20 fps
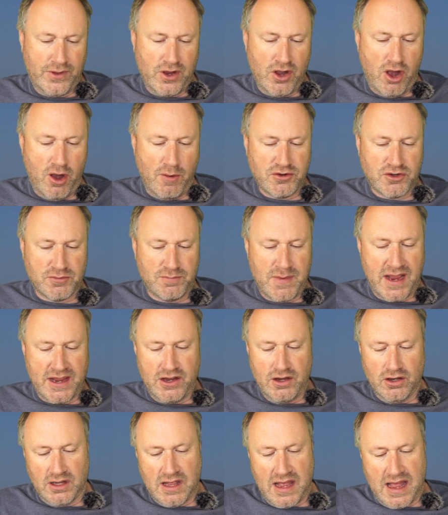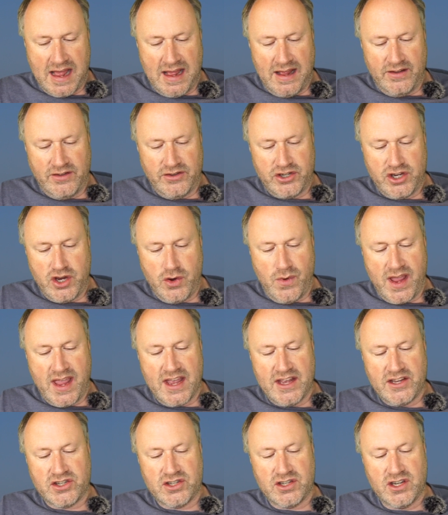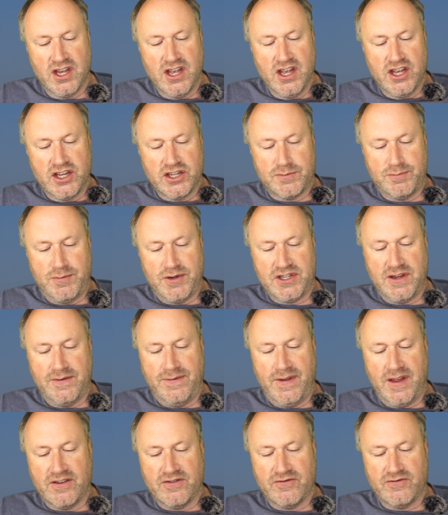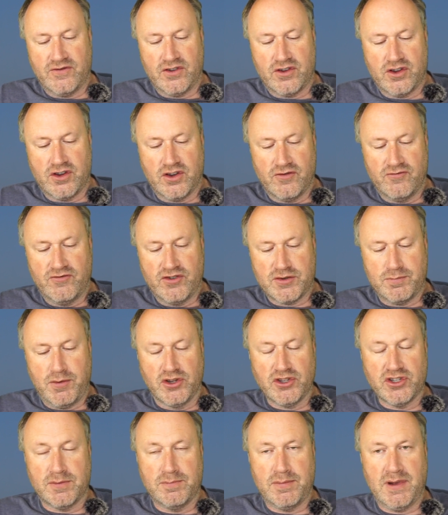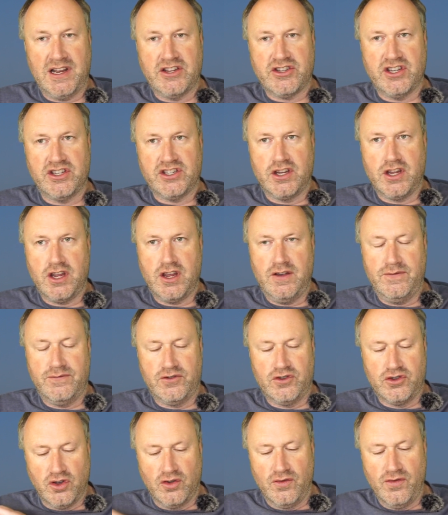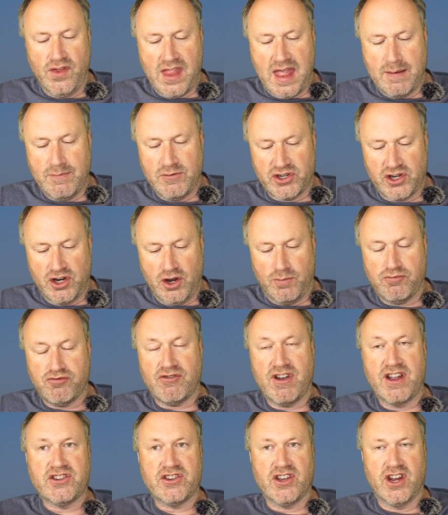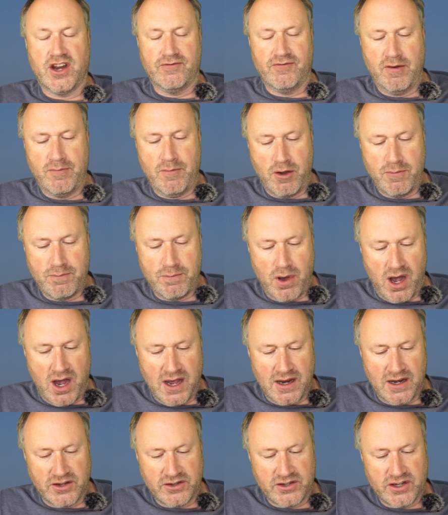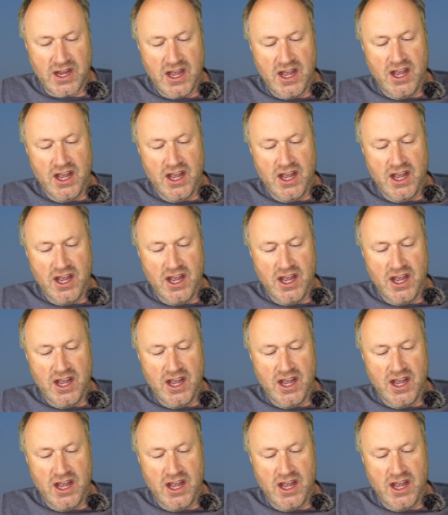ops manual and UAS specific responsibilities, and you've done them as an operator and a remote pilot,